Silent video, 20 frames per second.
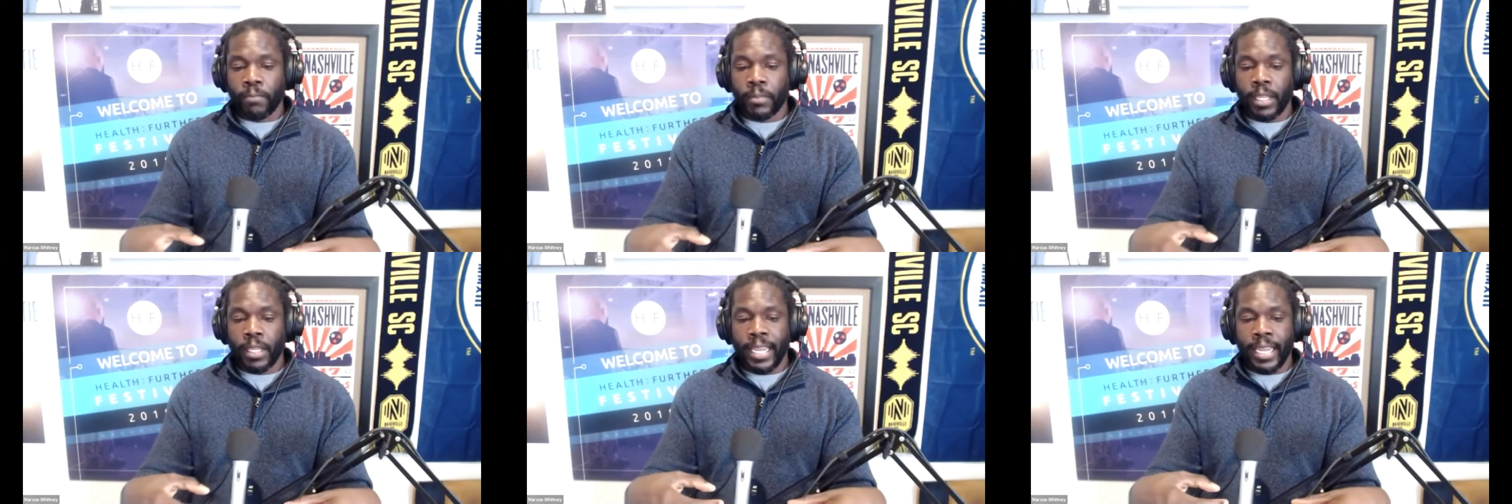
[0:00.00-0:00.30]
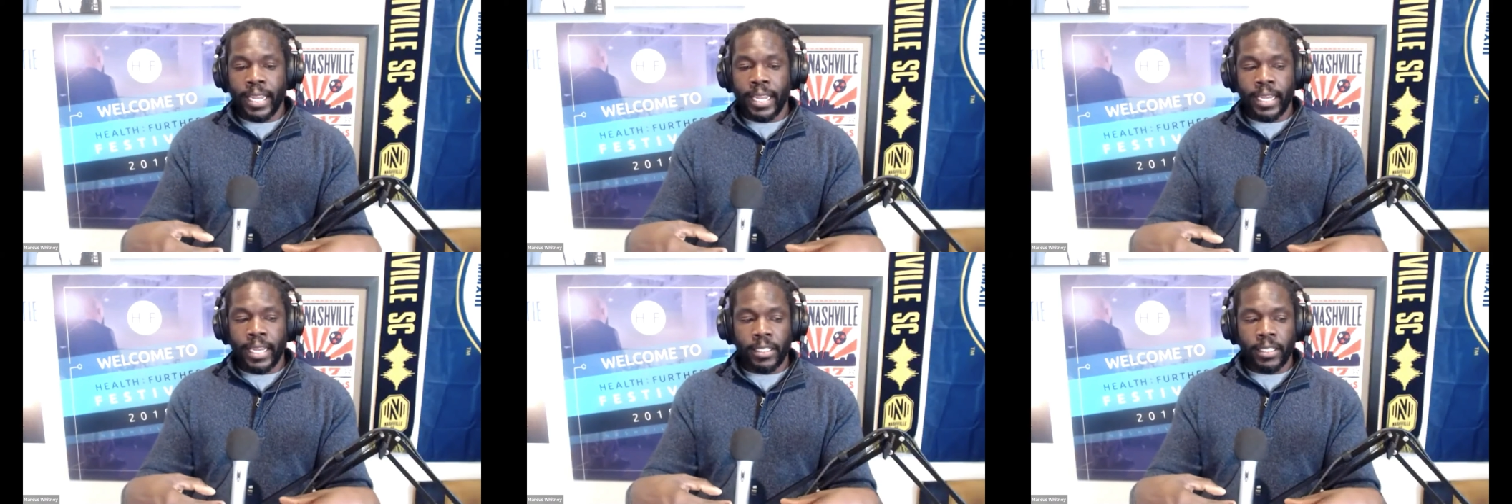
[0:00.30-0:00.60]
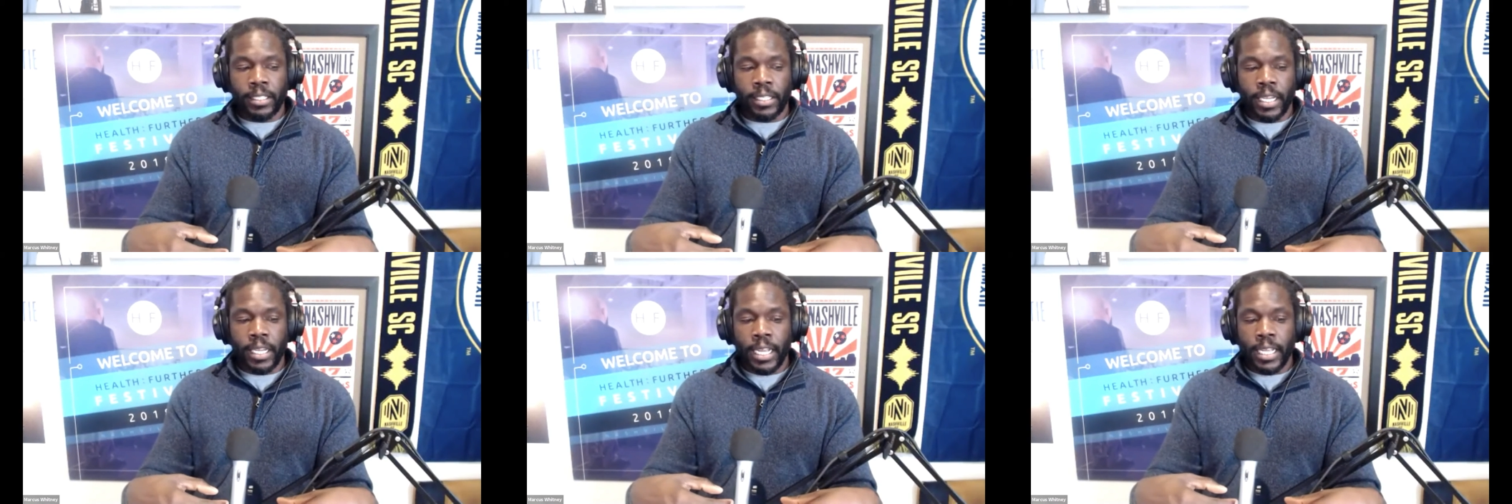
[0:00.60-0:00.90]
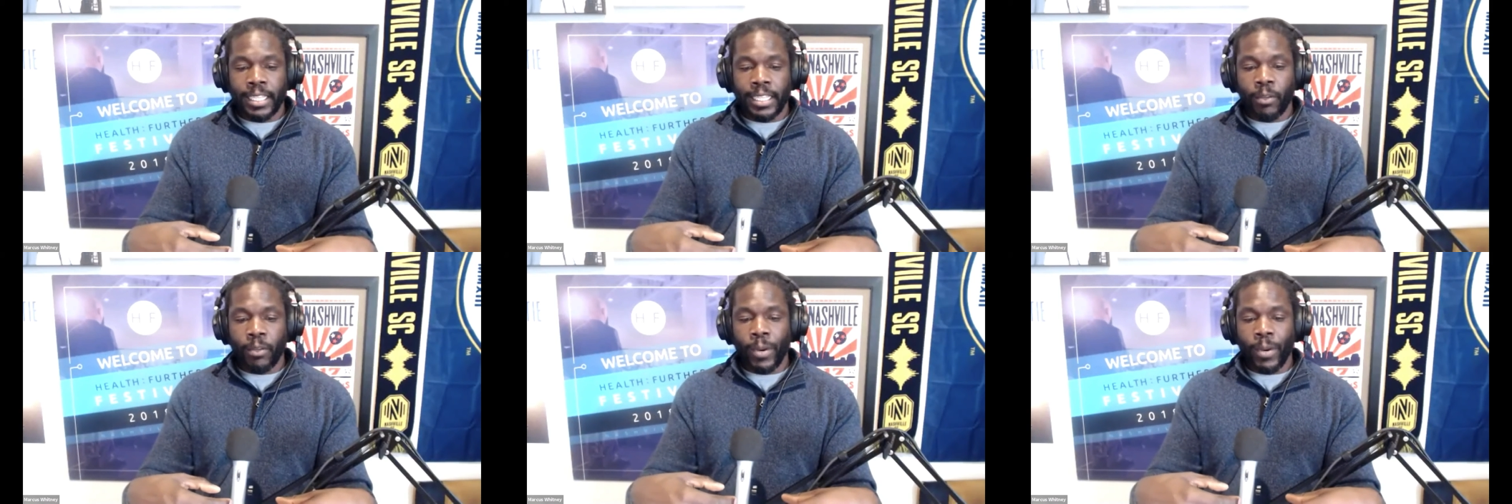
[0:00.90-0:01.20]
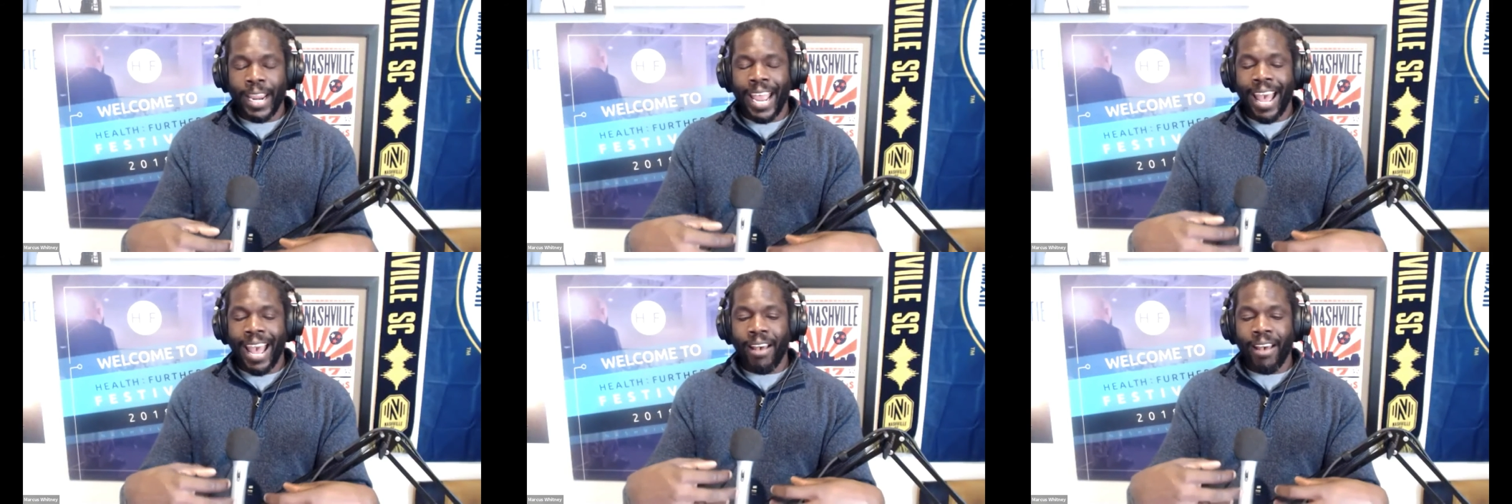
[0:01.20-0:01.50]
is that we
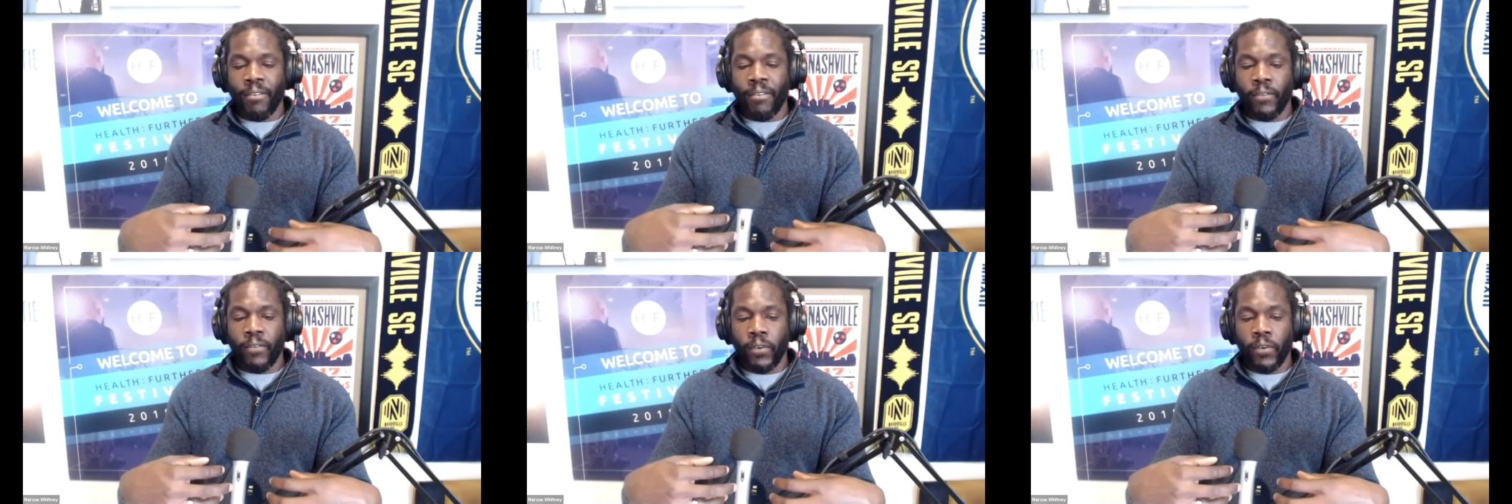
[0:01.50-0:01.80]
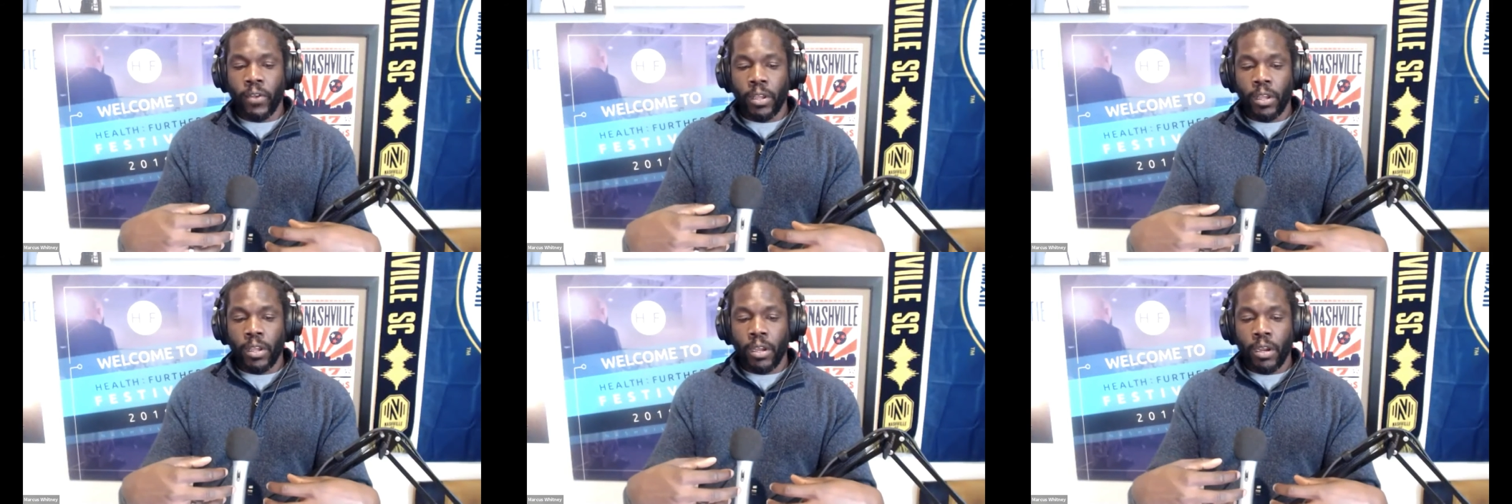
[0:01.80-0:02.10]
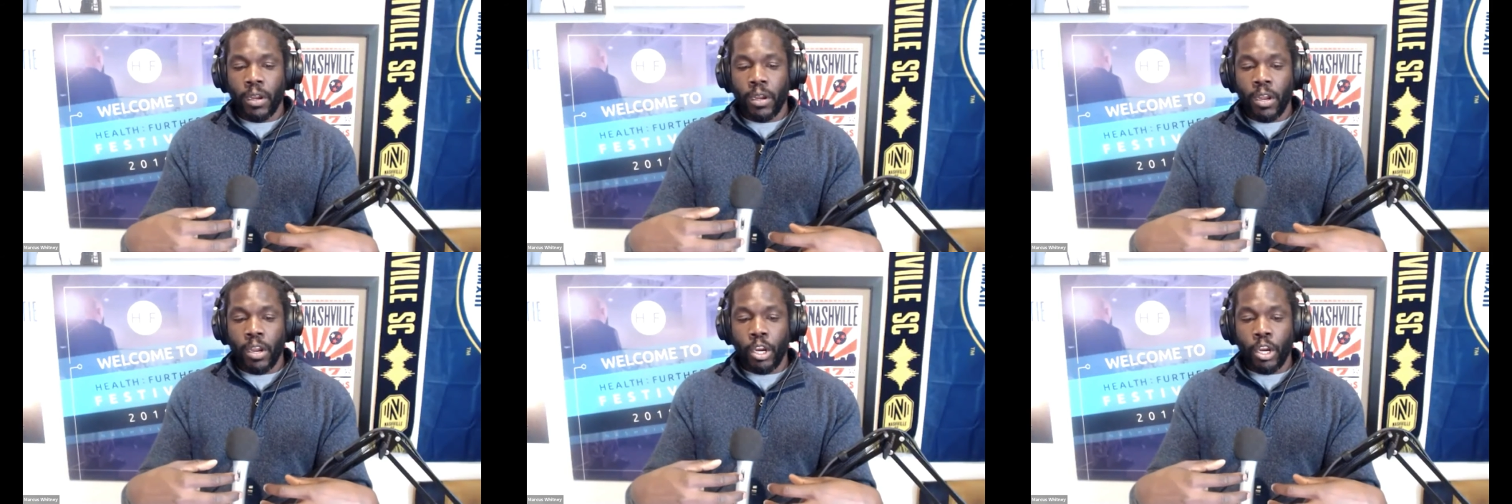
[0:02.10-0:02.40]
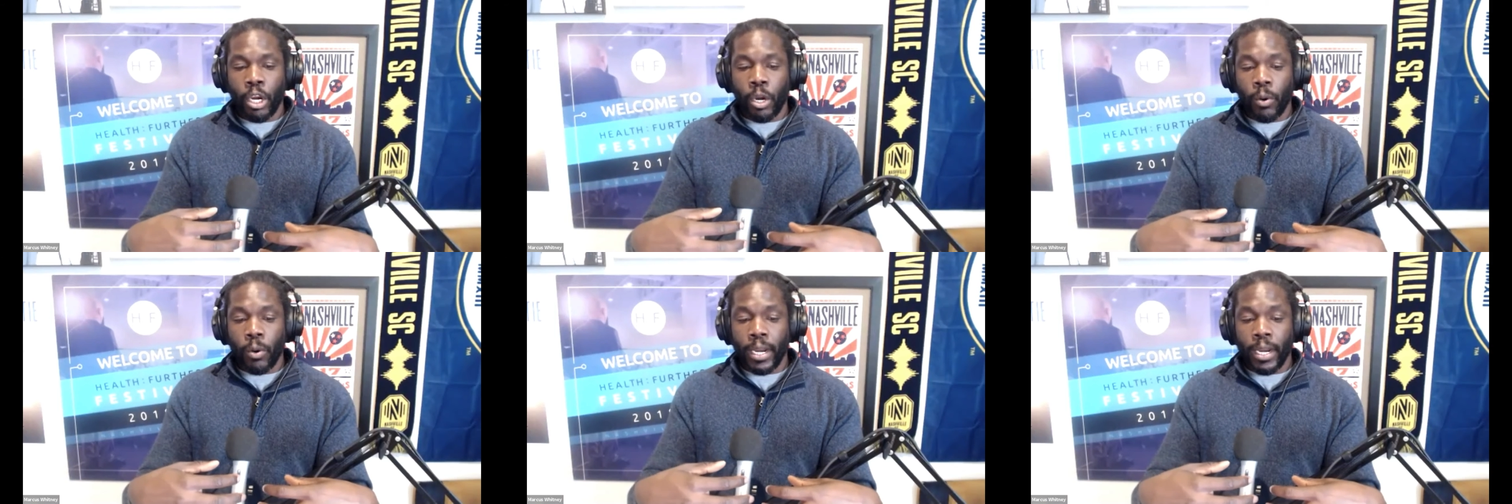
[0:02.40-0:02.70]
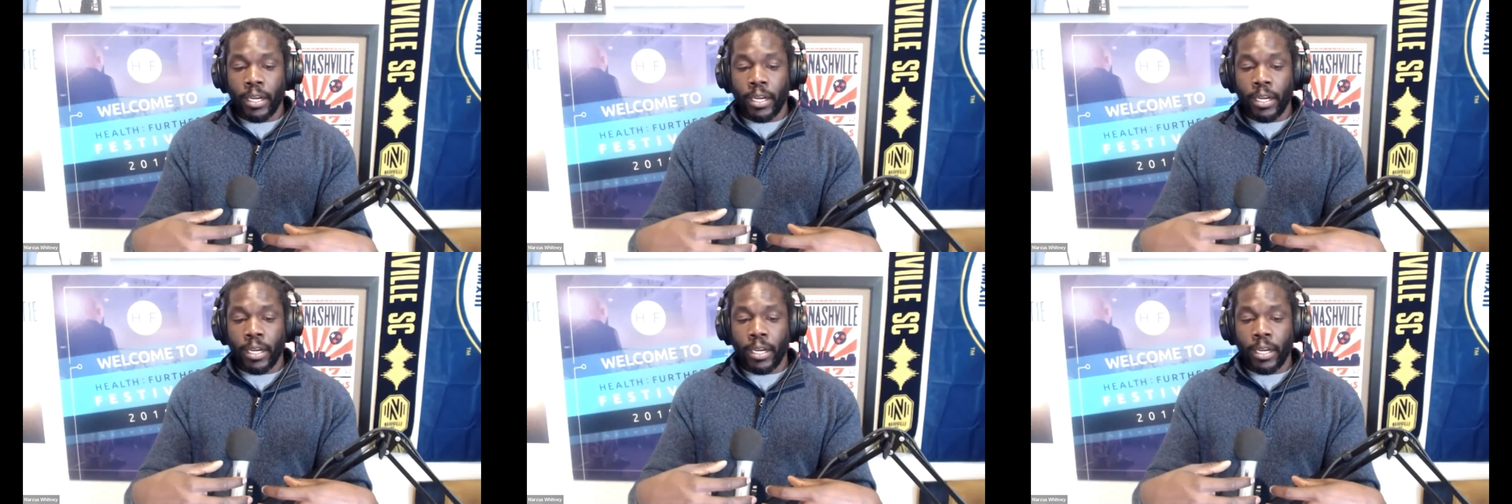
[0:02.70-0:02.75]
have, you know,